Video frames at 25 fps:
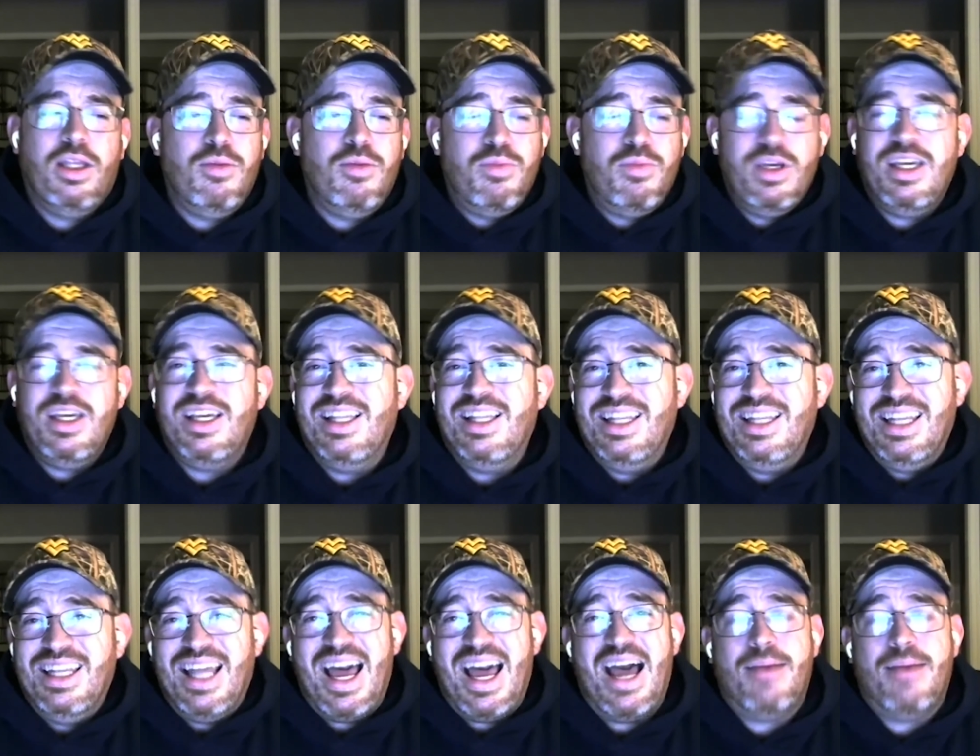big
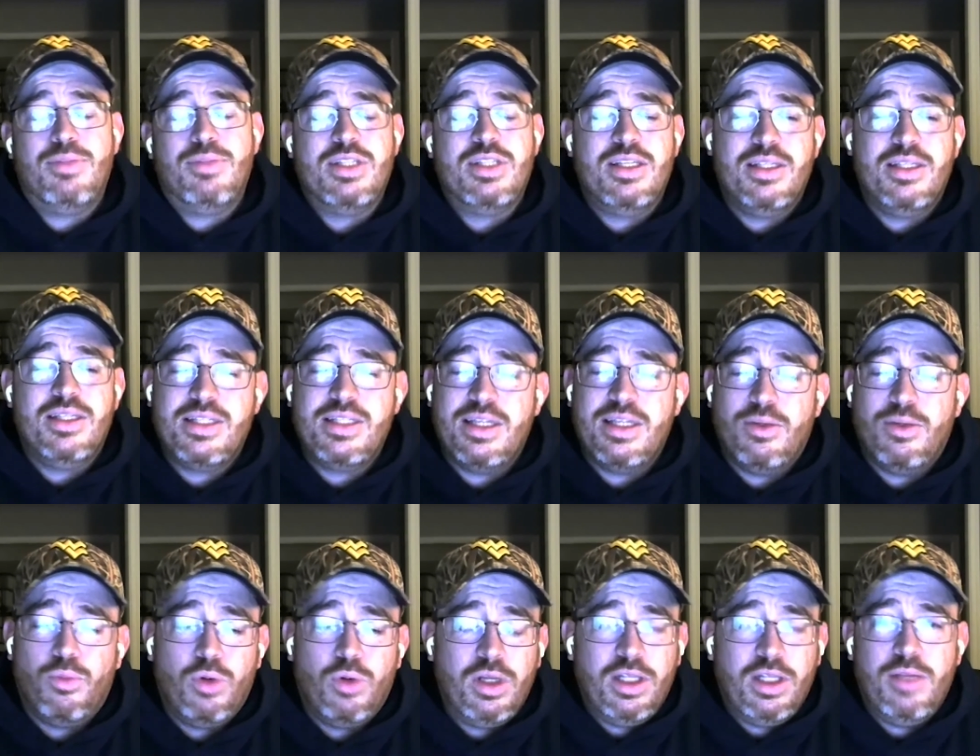lapses and
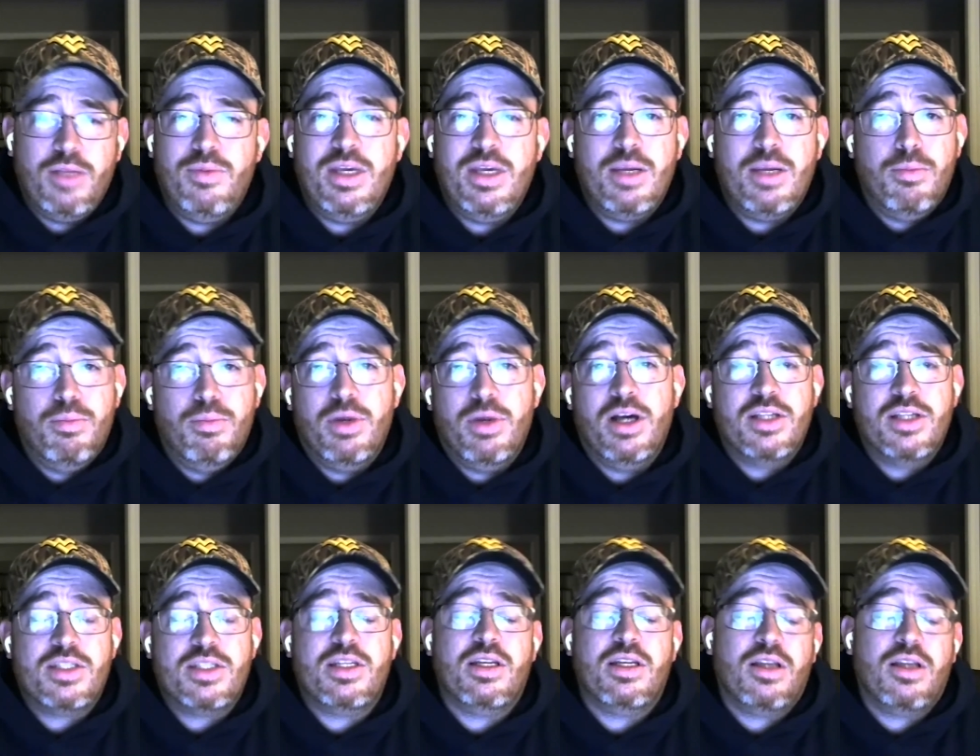really big bust
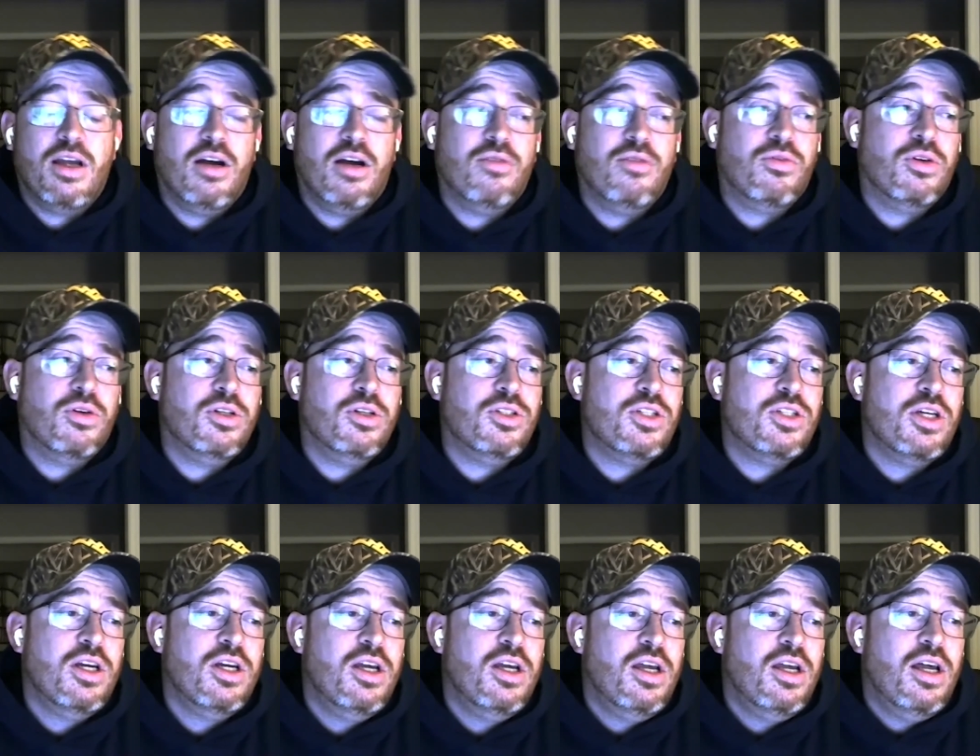in coverage.
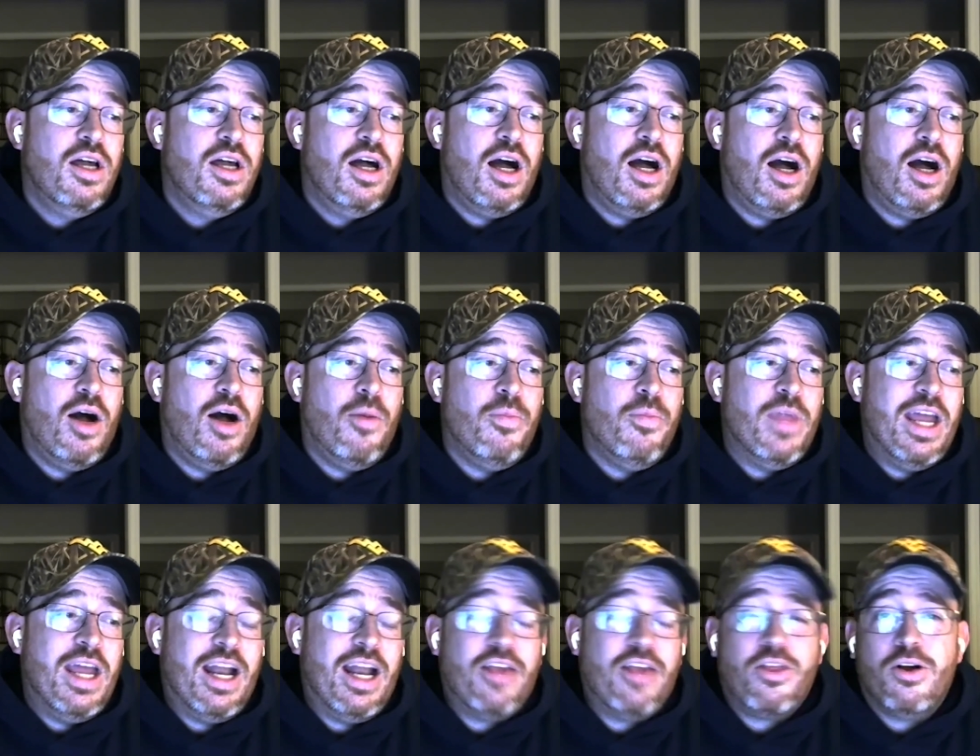Um,
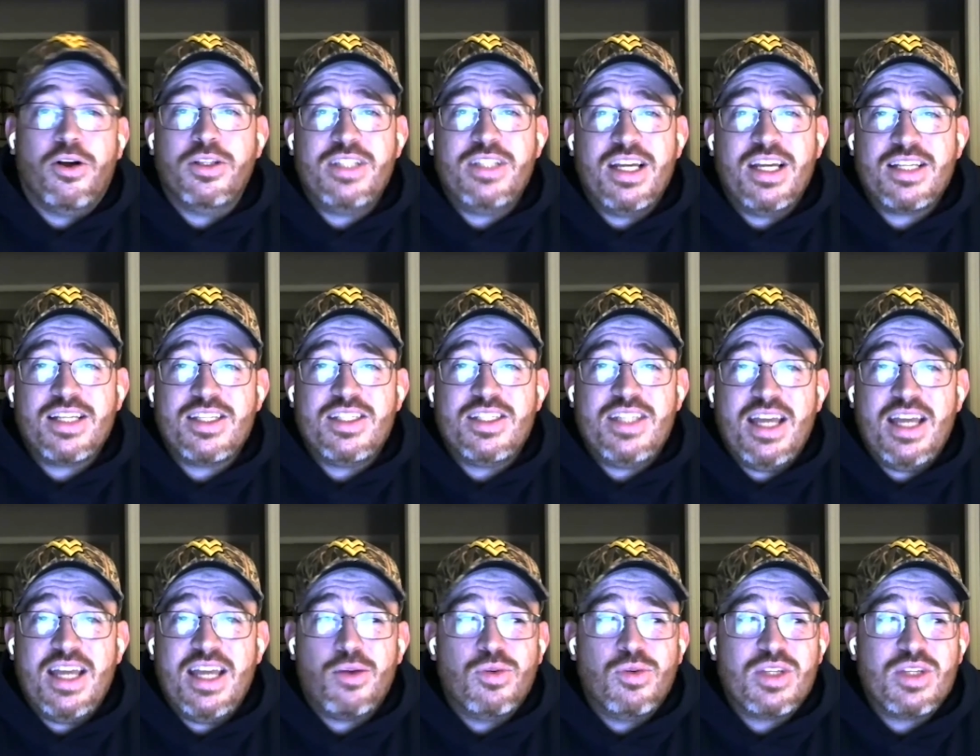and I thought Texas
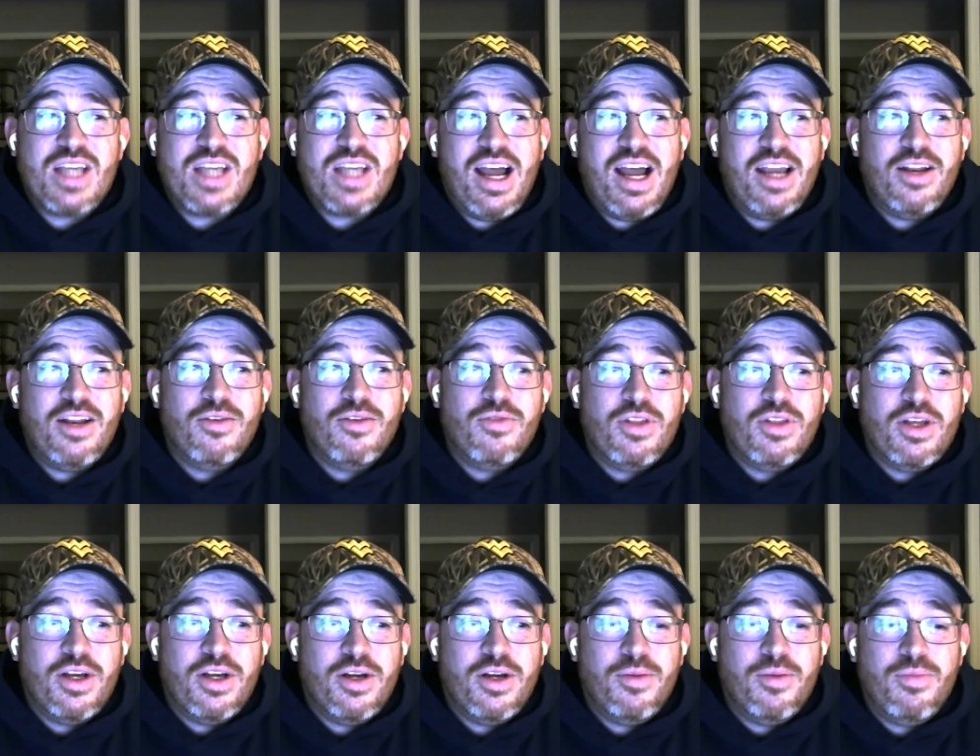Tech was kind of
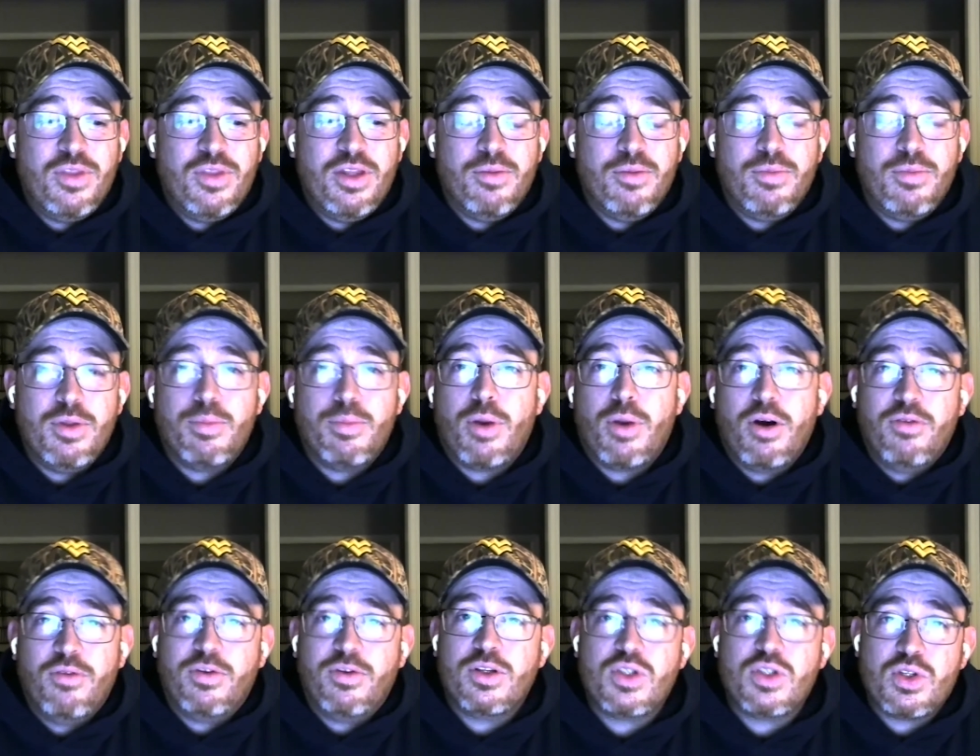the, the, the
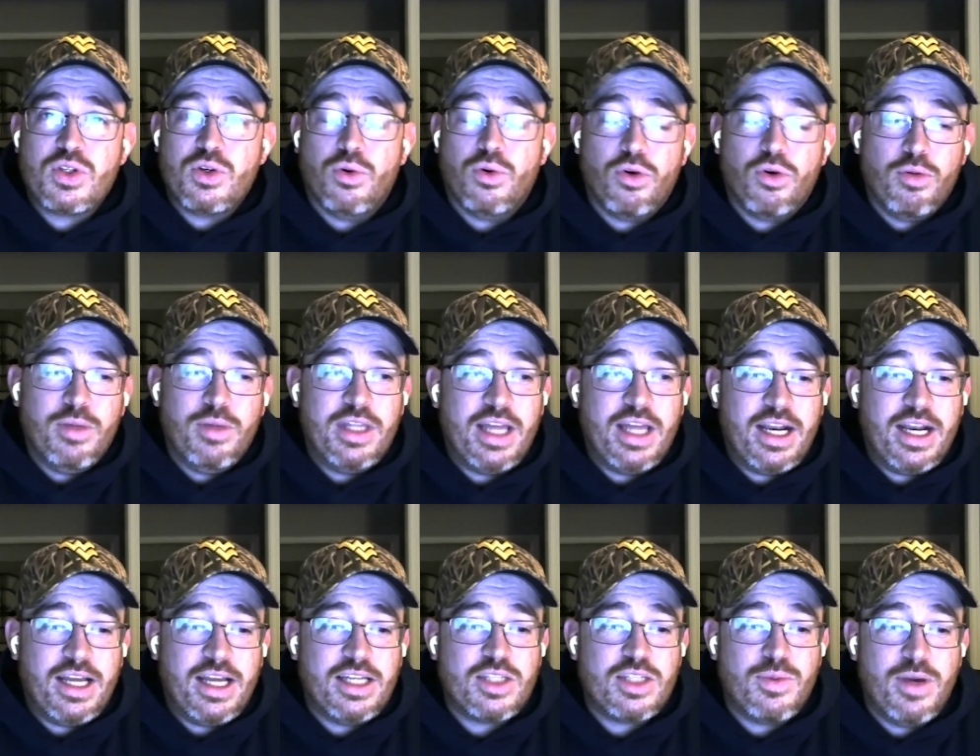perfect storm in that
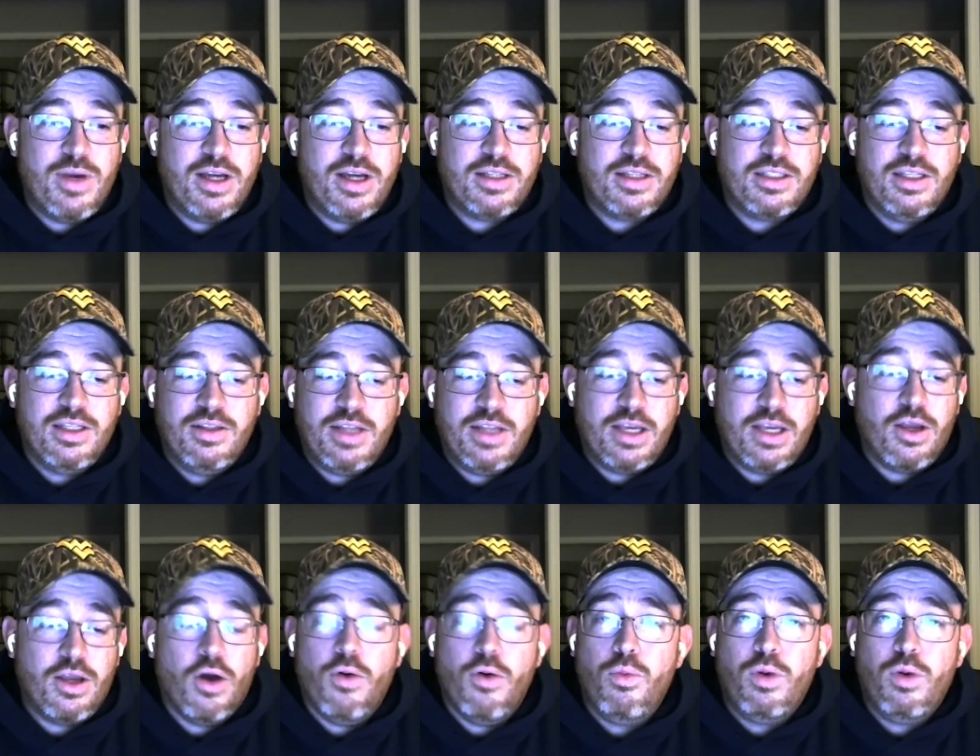aspect. They
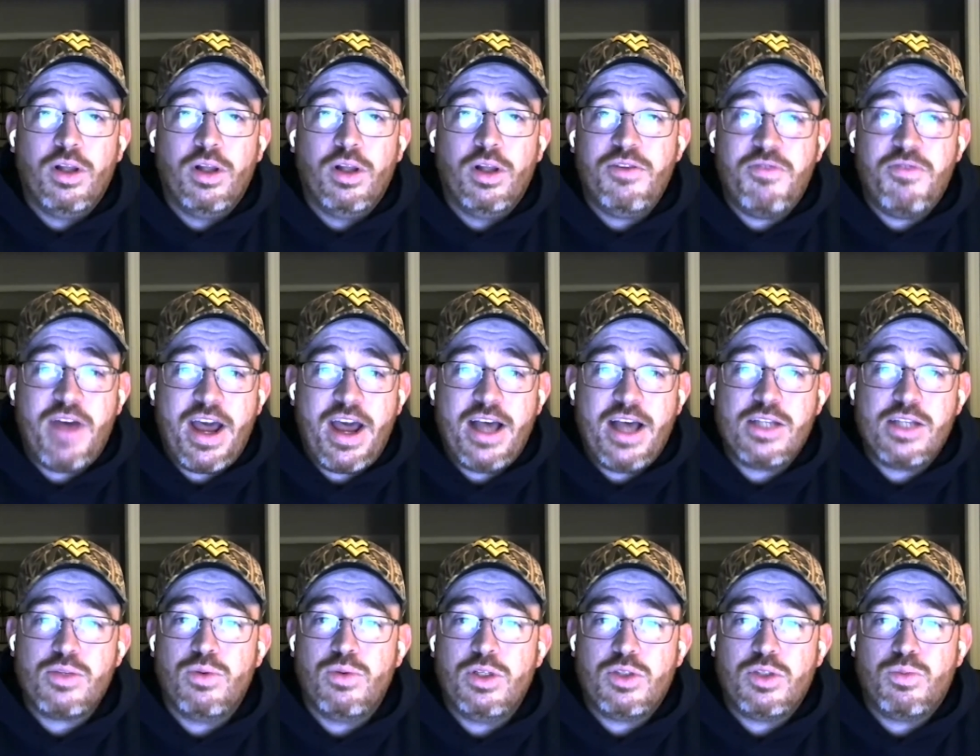go really fast,
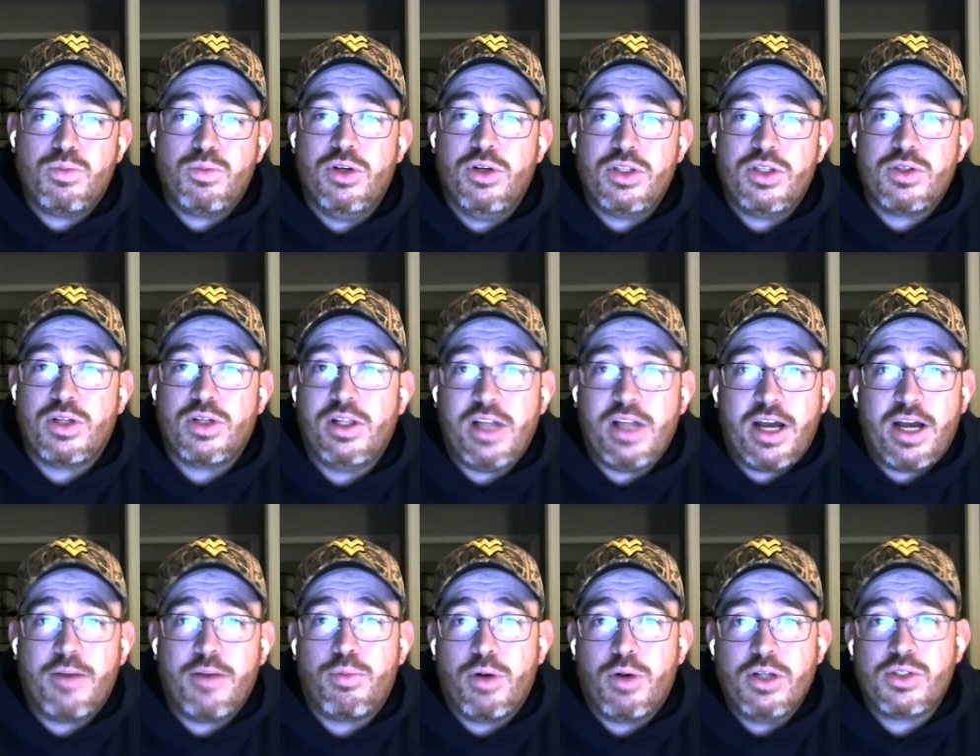which puts a lot
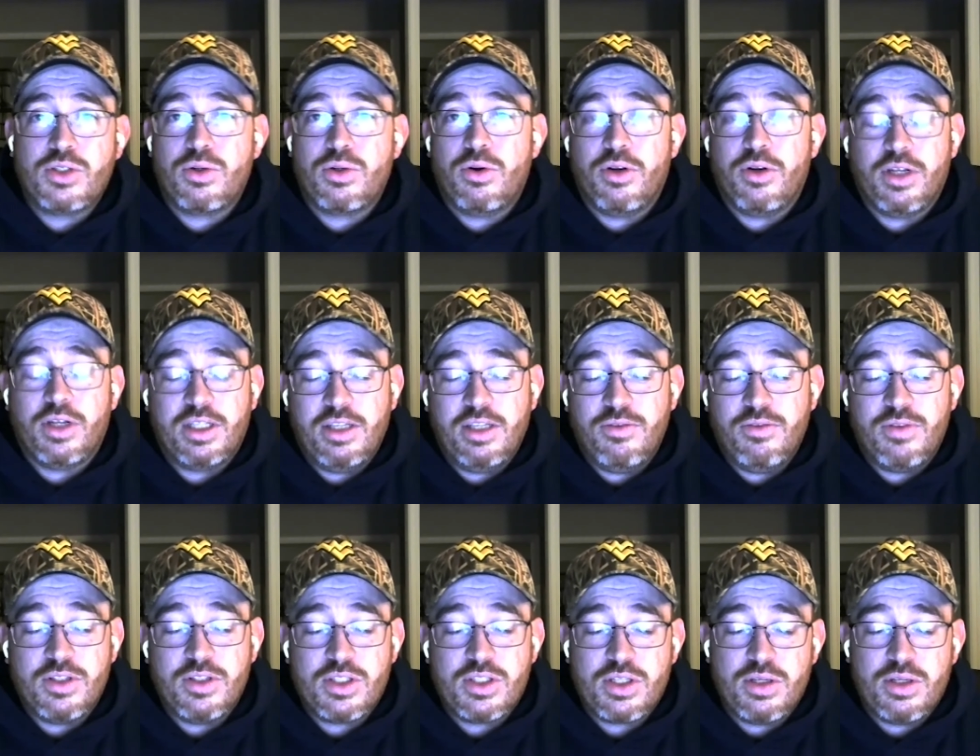of pressure on the
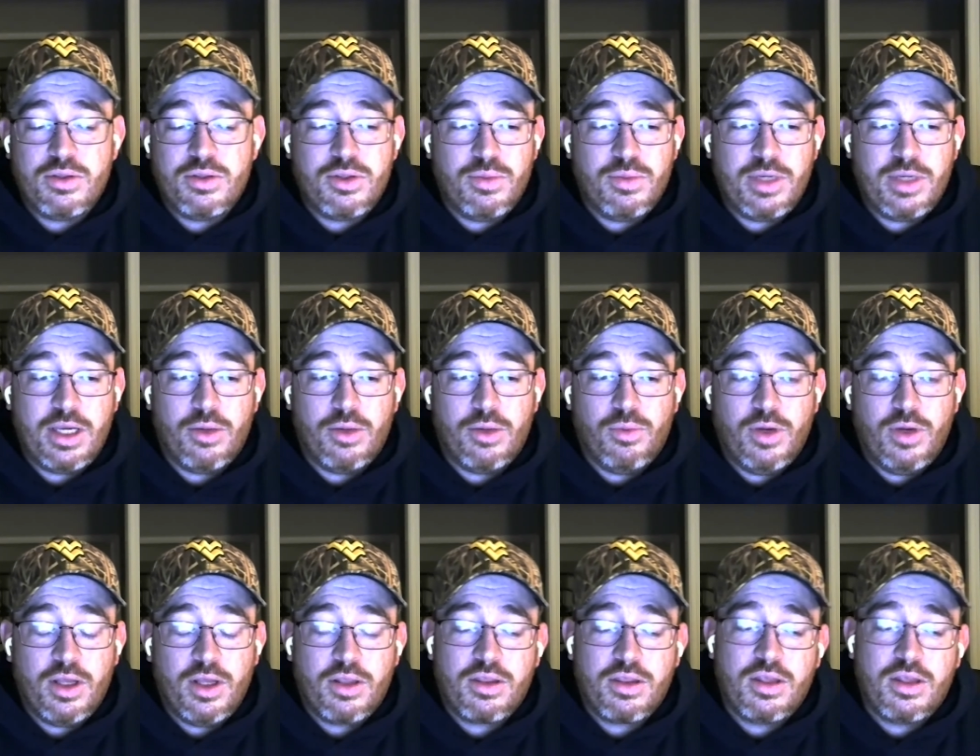defense to, to begin
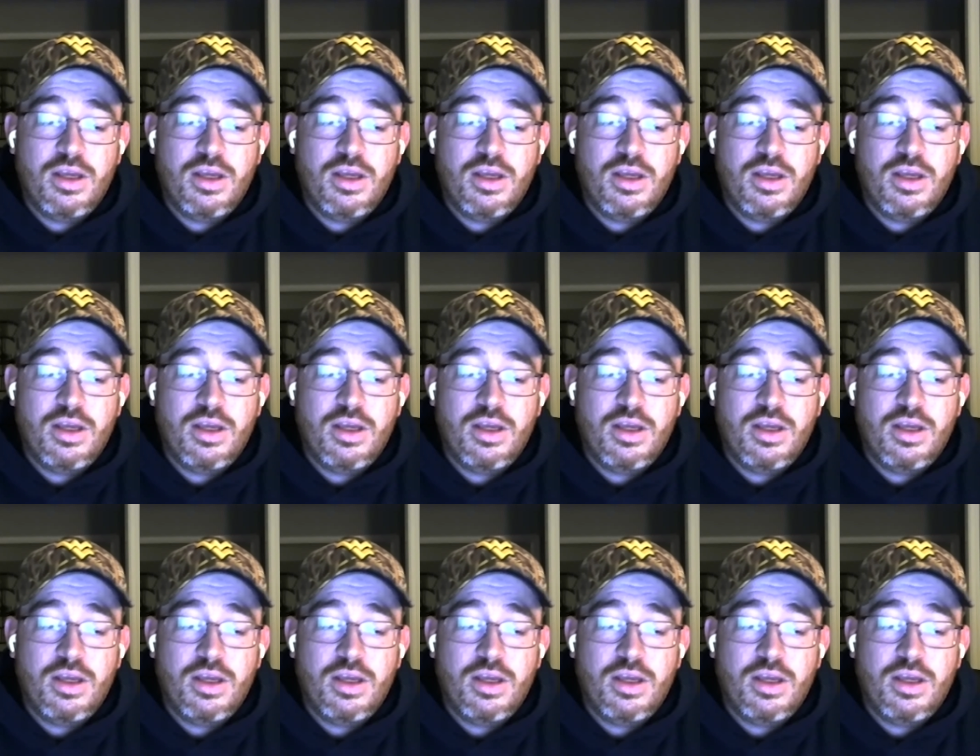with.